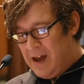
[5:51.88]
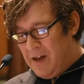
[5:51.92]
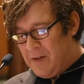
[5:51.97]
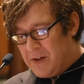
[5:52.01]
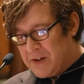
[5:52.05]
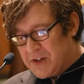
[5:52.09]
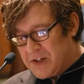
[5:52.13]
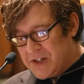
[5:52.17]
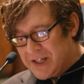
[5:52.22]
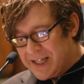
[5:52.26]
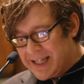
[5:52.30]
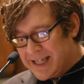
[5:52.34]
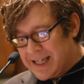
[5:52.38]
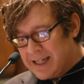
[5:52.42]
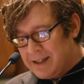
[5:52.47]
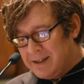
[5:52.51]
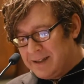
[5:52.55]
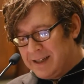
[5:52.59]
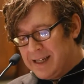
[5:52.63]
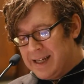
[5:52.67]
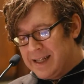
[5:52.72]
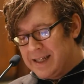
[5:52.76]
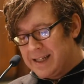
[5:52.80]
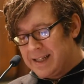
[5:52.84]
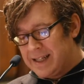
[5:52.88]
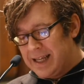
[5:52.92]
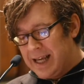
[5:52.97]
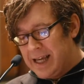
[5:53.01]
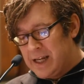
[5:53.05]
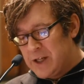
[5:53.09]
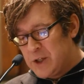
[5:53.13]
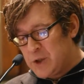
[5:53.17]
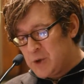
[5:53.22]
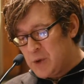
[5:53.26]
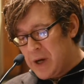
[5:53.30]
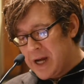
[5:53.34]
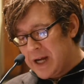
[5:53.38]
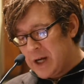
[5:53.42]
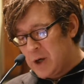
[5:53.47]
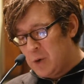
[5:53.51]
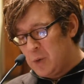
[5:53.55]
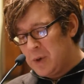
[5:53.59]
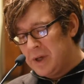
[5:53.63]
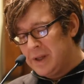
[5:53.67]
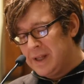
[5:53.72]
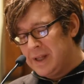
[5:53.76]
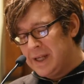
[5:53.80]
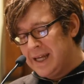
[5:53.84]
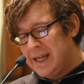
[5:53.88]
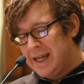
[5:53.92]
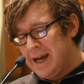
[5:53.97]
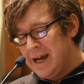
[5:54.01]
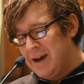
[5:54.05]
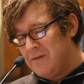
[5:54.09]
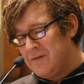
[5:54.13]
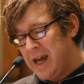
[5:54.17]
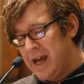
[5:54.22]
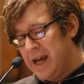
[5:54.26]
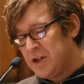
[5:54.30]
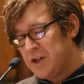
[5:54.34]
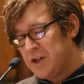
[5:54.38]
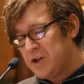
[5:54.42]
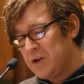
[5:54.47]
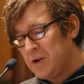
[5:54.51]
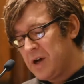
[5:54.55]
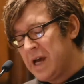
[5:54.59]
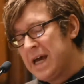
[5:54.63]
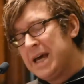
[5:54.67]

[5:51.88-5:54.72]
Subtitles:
The stillness and tranquility of nature."